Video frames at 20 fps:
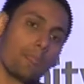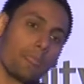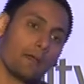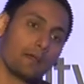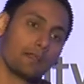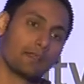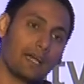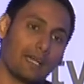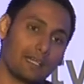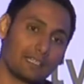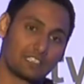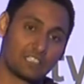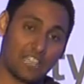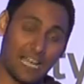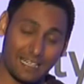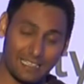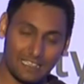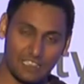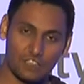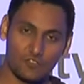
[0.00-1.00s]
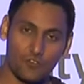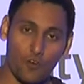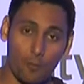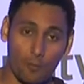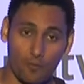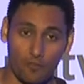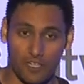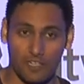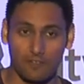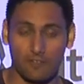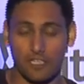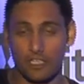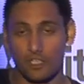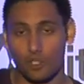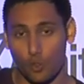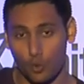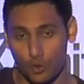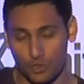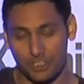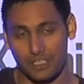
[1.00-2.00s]
that challenges form a very, very
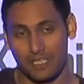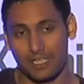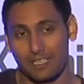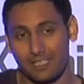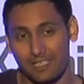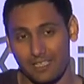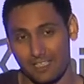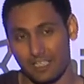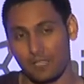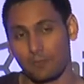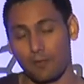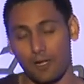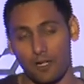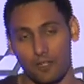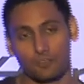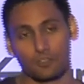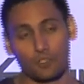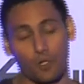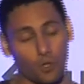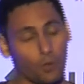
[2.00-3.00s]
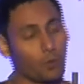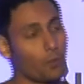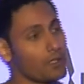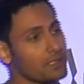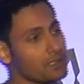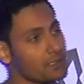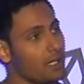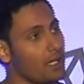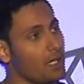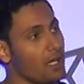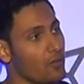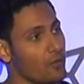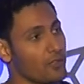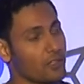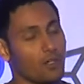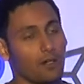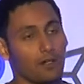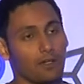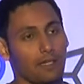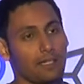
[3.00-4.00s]
crucial and integral part of SongQuest. We
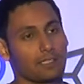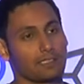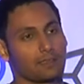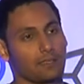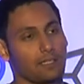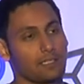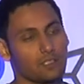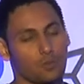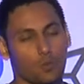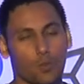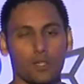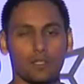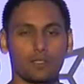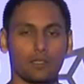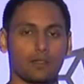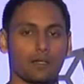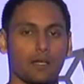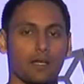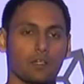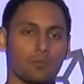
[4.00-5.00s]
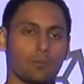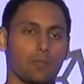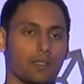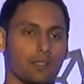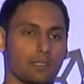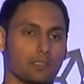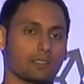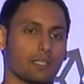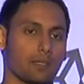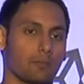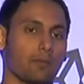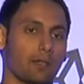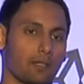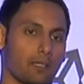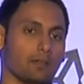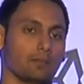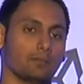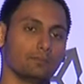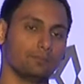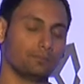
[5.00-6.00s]
thought it's worth a try to make this thing
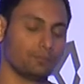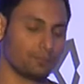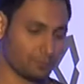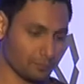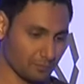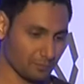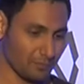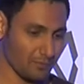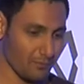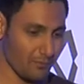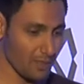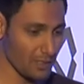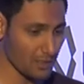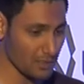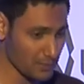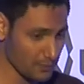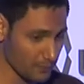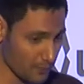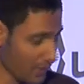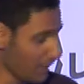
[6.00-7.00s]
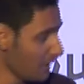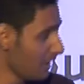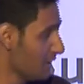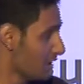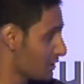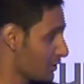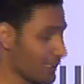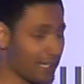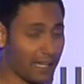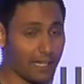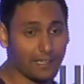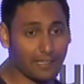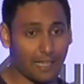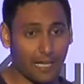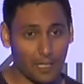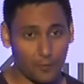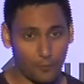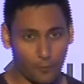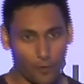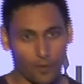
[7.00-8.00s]
better. So the
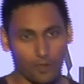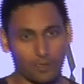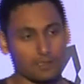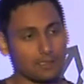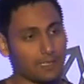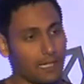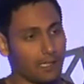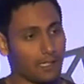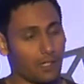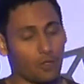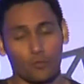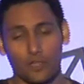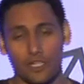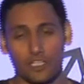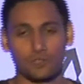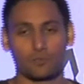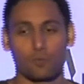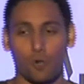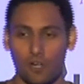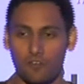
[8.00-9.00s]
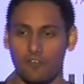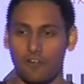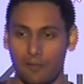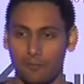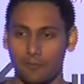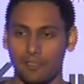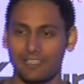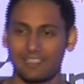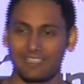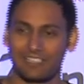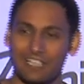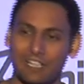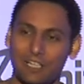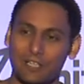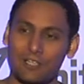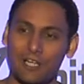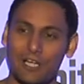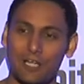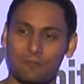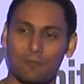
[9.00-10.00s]
entire pod sat down. We're a small family. The
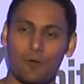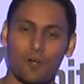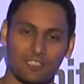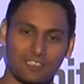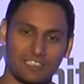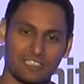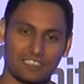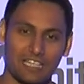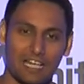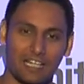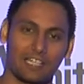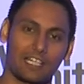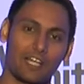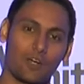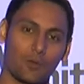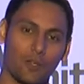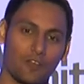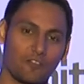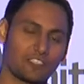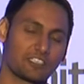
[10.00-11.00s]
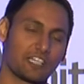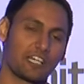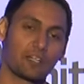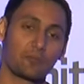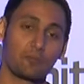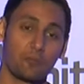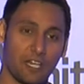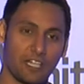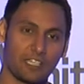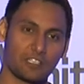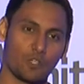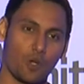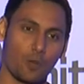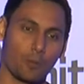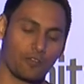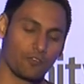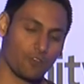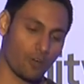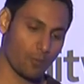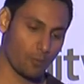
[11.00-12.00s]
entire pod just sat down and we started
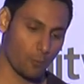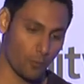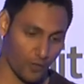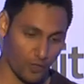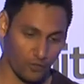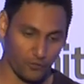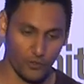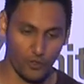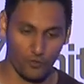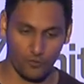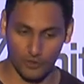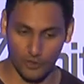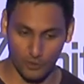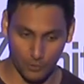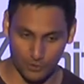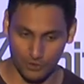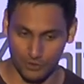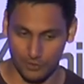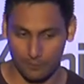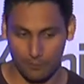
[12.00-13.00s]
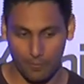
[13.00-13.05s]
brainstorming from a point of view of a user.